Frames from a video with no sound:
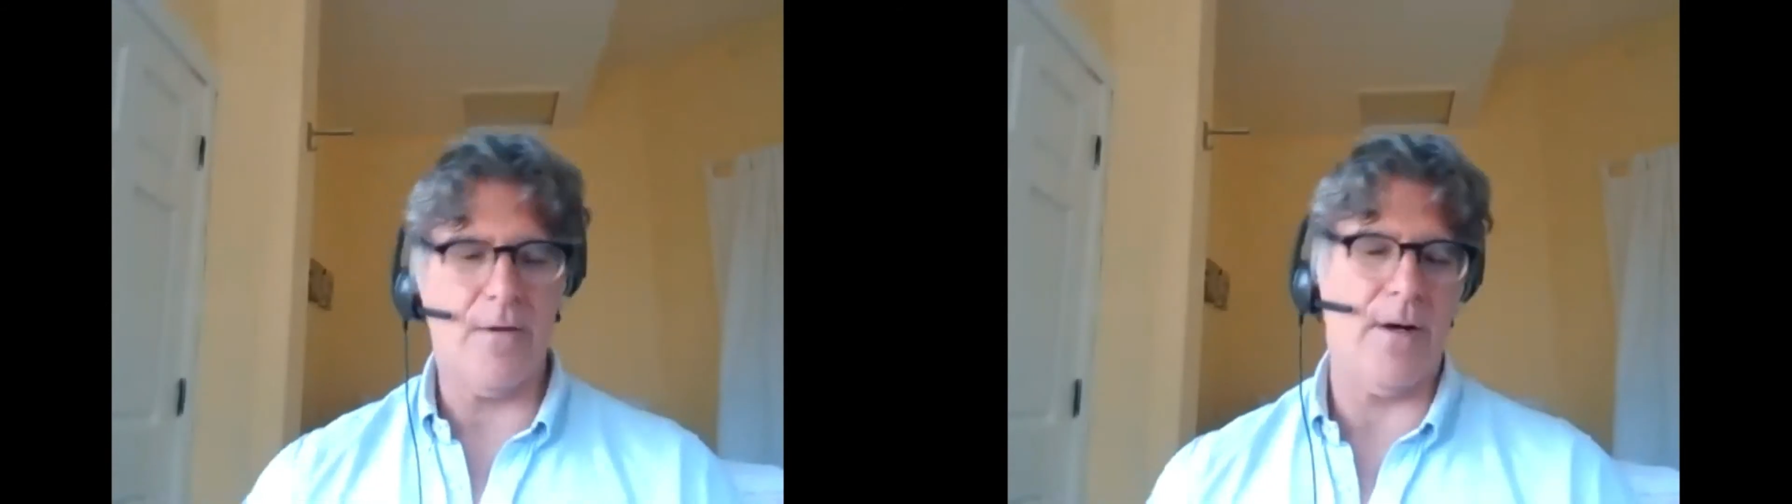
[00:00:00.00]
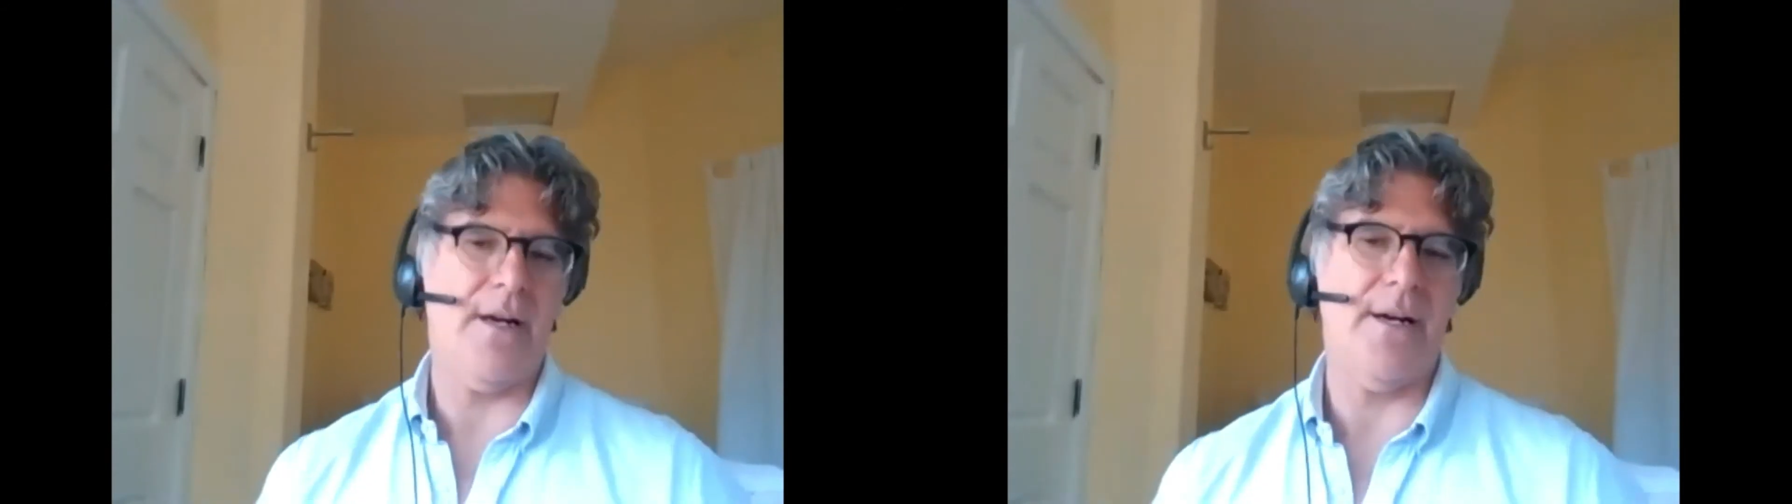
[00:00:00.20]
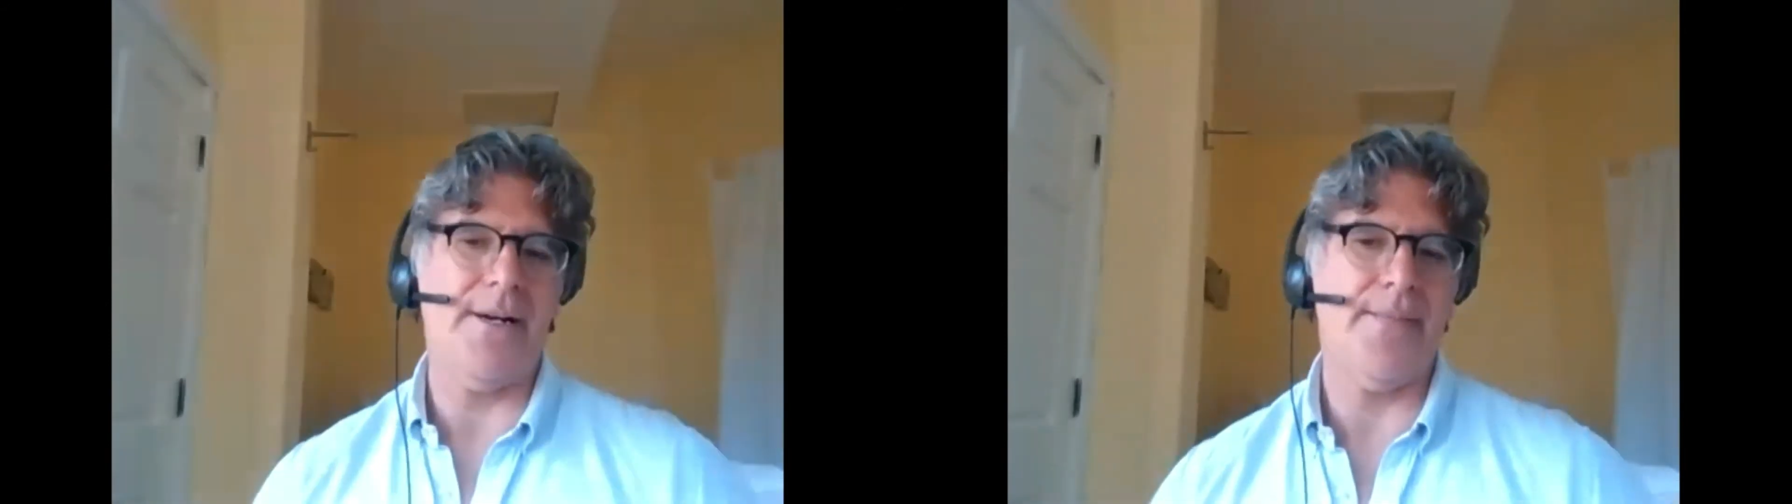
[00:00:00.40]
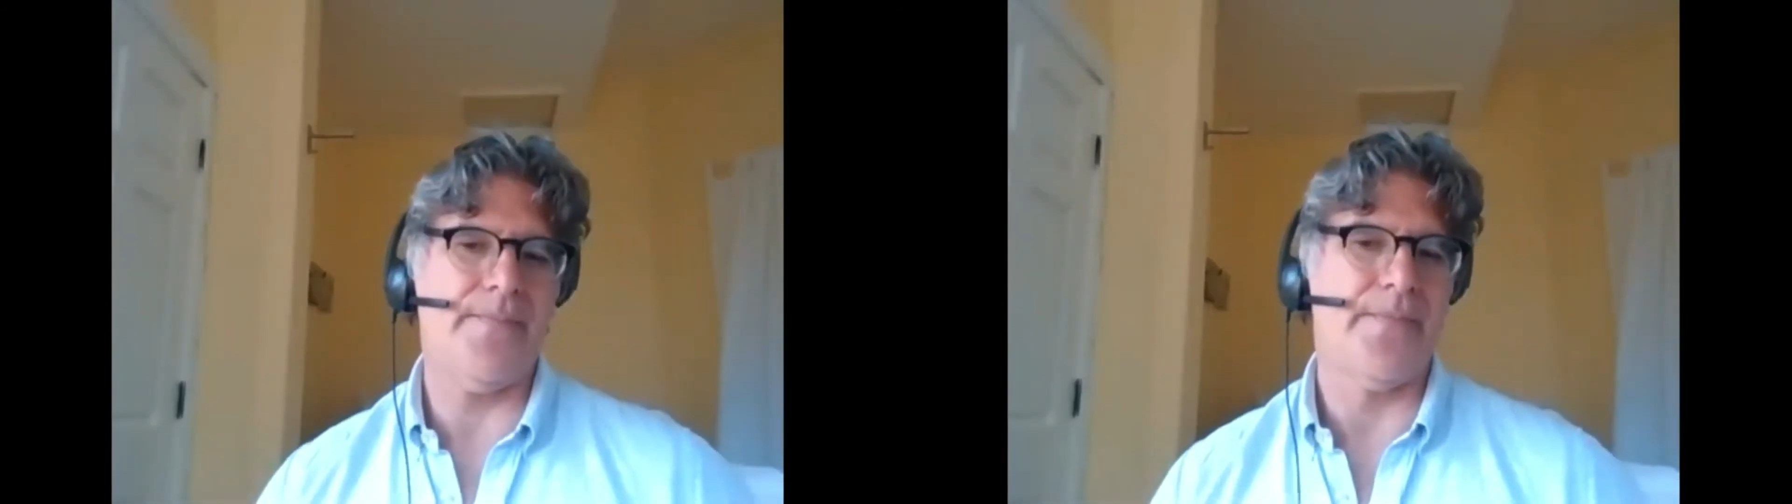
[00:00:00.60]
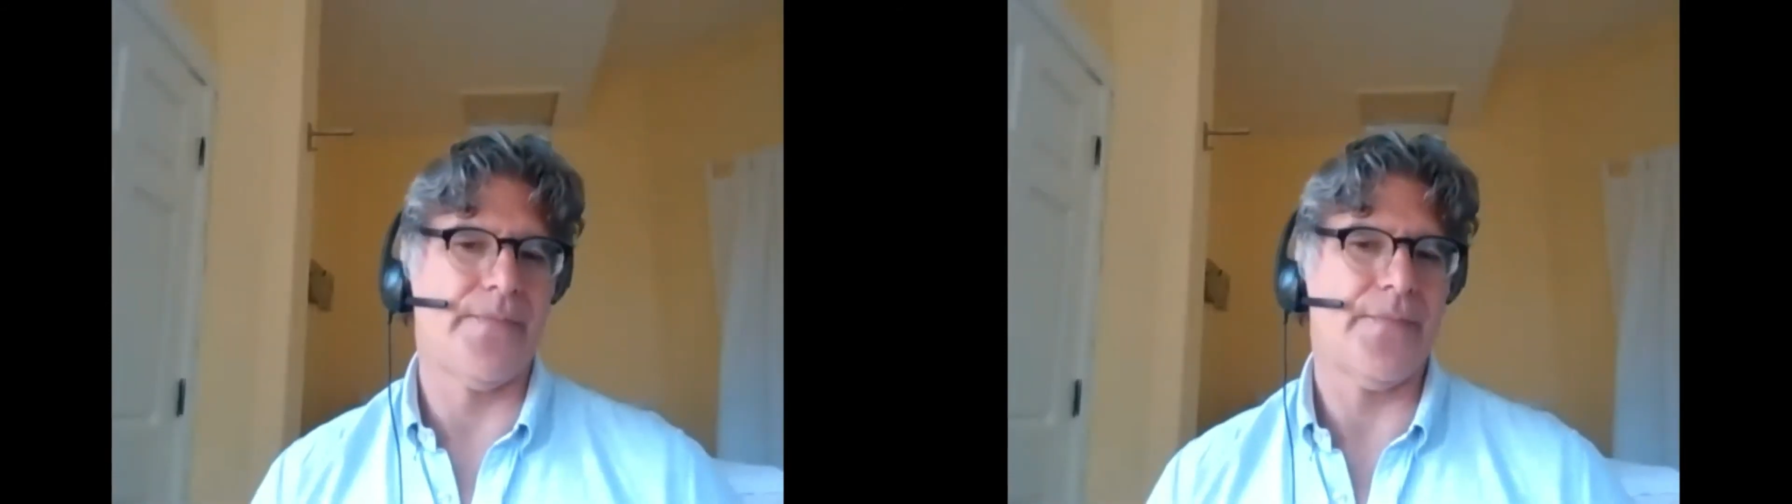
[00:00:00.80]

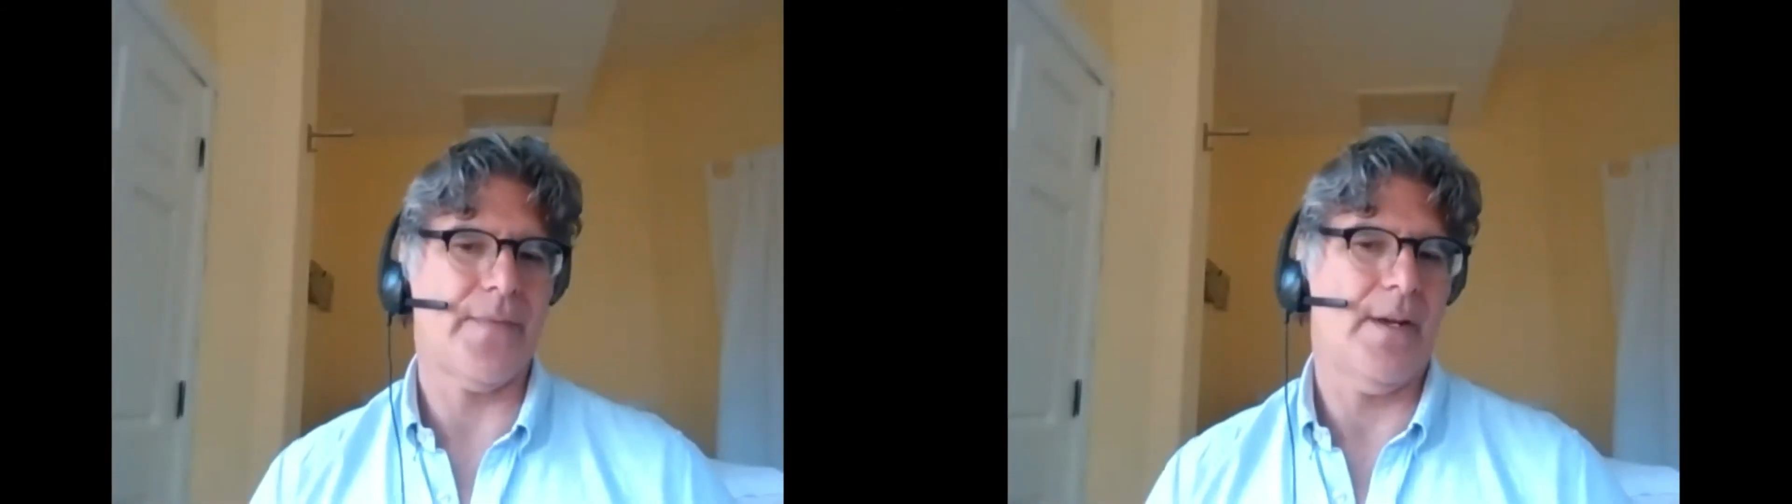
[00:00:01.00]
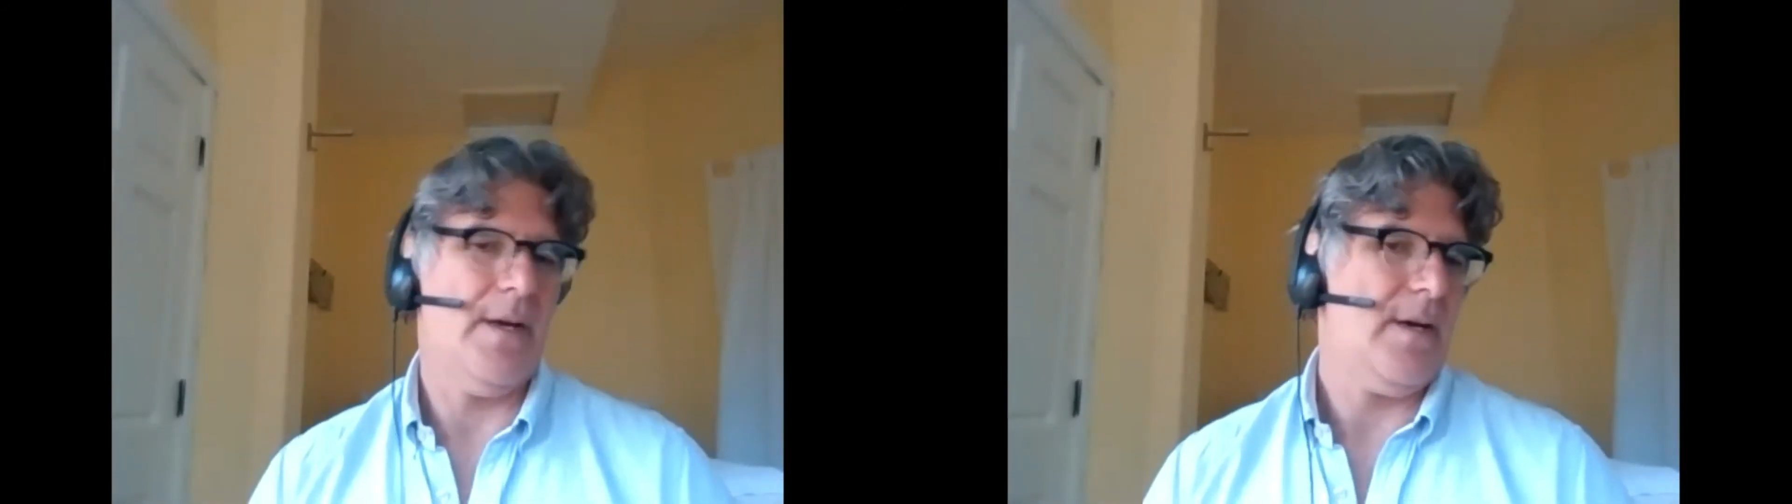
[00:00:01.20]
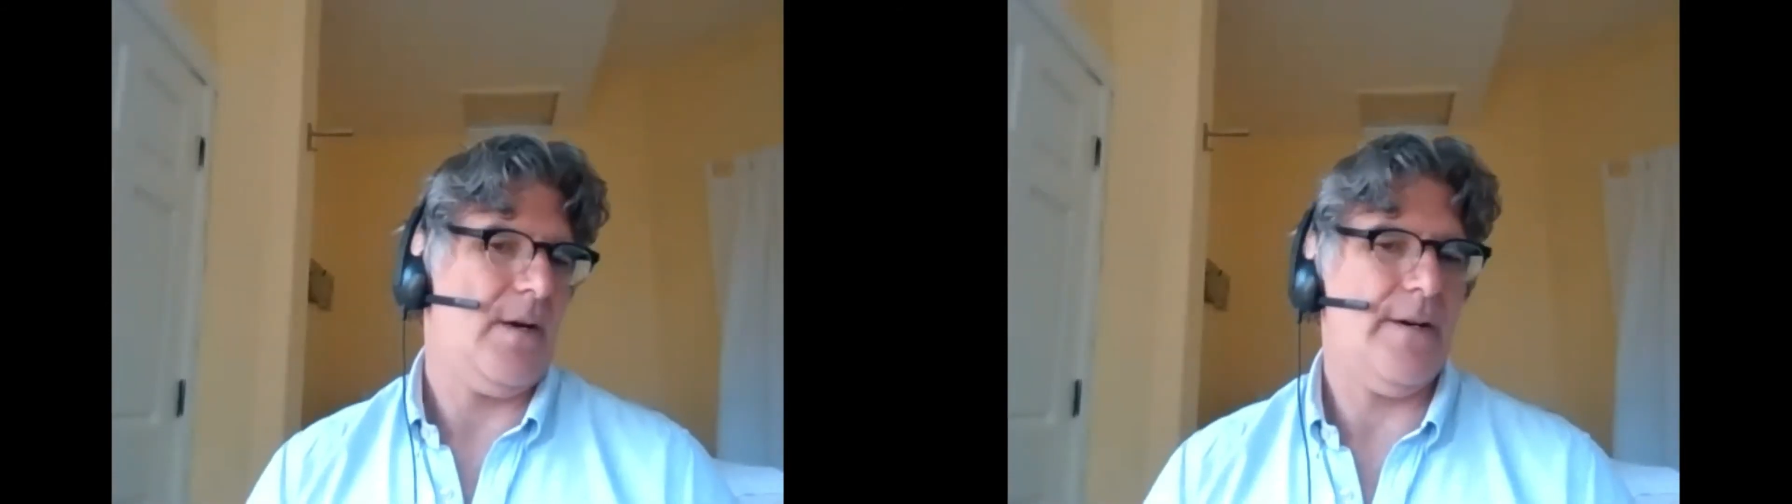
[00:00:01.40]
are